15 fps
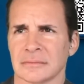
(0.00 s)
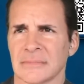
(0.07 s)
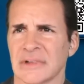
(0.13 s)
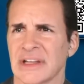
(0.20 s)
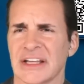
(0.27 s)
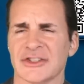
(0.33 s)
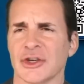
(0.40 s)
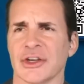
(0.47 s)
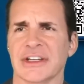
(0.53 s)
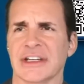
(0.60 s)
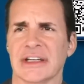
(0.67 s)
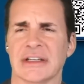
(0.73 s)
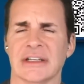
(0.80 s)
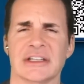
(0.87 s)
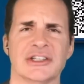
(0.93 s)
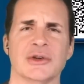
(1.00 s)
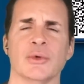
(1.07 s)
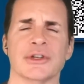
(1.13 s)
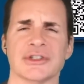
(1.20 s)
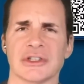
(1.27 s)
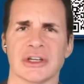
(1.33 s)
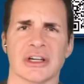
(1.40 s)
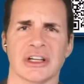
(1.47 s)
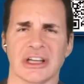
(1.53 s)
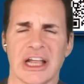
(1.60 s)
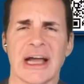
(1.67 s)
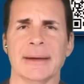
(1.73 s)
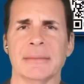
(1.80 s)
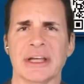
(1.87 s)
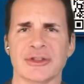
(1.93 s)
That's all he did. She wasn't
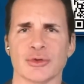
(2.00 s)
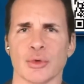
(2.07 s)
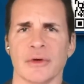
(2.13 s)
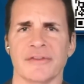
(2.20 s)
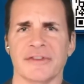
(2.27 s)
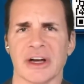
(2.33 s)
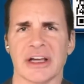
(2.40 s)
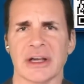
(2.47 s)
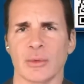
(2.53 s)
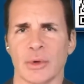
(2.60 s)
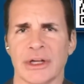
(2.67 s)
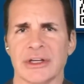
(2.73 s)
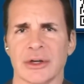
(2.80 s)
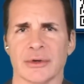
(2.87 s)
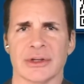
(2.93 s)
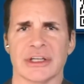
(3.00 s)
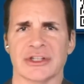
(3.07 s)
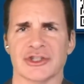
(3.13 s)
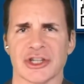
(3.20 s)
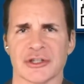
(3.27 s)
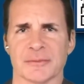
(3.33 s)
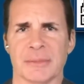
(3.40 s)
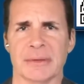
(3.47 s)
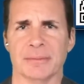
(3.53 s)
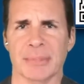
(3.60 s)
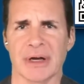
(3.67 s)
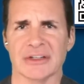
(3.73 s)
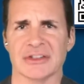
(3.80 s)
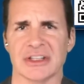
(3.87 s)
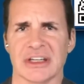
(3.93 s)
climbing through a fucking window that had just been
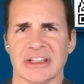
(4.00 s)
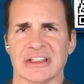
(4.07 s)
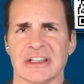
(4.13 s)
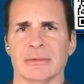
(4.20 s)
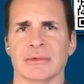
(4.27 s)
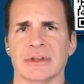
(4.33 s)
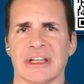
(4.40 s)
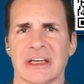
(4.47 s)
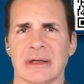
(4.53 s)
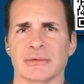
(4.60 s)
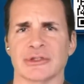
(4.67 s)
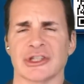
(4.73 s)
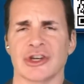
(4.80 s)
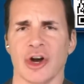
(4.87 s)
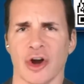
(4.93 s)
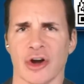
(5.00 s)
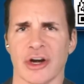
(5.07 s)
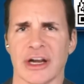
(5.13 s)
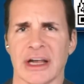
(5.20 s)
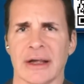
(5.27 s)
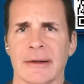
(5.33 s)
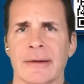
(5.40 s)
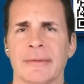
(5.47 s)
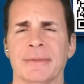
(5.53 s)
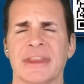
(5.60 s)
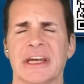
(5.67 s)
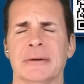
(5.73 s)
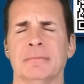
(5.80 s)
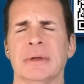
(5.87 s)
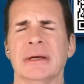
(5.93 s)
busted as he that he was guarding that
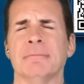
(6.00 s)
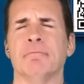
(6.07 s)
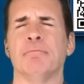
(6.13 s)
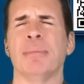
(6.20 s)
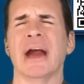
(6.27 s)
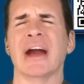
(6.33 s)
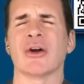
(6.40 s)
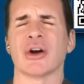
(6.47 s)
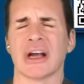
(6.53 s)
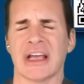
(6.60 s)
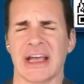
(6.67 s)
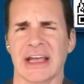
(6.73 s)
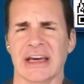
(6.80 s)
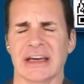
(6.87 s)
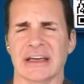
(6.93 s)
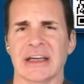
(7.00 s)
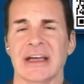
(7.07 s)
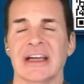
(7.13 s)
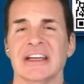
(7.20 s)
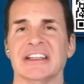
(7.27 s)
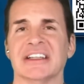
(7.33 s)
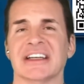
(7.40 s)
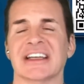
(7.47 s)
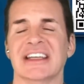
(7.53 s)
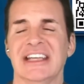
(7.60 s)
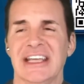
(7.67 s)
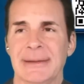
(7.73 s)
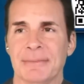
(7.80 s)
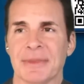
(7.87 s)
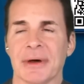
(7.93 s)
had been barricaded to
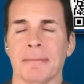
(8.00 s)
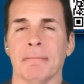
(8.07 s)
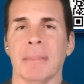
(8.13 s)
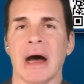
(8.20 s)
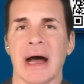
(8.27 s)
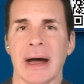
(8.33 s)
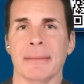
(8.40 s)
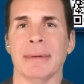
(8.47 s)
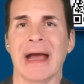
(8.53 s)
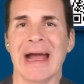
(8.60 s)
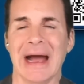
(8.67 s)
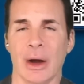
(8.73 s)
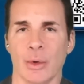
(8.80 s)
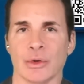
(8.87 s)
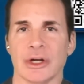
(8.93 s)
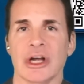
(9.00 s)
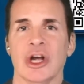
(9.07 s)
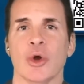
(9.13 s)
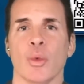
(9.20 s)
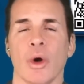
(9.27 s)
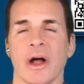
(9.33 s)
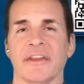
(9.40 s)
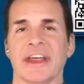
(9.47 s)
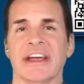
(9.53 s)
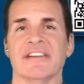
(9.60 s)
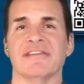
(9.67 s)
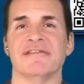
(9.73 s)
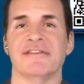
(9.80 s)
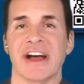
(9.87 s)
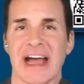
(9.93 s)
keep the mob out while they
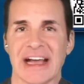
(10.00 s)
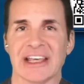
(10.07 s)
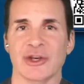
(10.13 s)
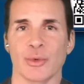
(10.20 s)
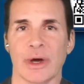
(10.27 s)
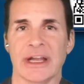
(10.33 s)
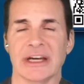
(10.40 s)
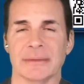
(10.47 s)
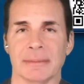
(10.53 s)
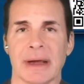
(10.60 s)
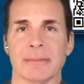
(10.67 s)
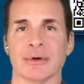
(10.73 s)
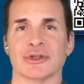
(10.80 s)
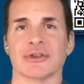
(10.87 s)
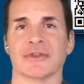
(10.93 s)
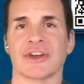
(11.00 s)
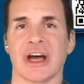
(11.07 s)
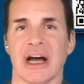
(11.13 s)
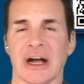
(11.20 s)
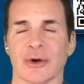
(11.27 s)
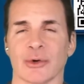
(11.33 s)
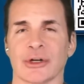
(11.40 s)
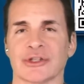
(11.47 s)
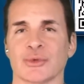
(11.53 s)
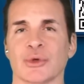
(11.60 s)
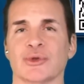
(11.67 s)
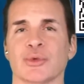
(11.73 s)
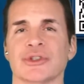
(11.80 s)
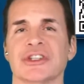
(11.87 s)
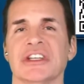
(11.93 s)
evacuated members of Congress,
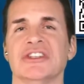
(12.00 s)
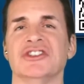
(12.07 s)
which was his